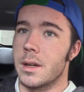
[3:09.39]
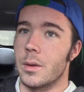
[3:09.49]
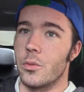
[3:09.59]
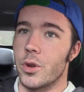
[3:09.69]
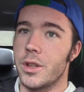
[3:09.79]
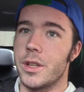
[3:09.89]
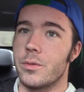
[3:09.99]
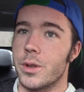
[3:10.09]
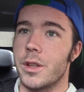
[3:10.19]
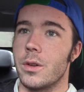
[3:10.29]
I'm really,
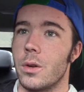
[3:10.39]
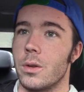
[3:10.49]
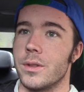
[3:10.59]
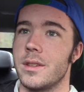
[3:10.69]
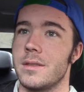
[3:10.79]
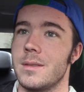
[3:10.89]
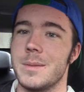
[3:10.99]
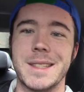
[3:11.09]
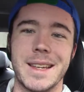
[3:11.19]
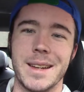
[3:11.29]
really old.
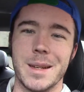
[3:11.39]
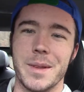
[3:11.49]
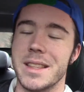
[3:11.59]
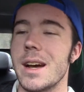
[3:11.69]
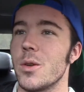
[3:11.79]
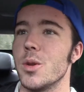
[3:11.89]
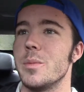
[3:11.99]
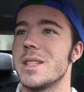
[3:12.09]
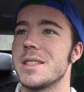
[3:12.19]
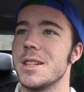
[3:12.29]
I'm just kidding, I'm not that
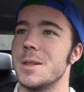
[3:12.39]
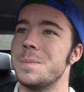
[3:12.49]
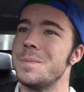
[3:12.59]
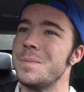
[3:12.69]
old, but still,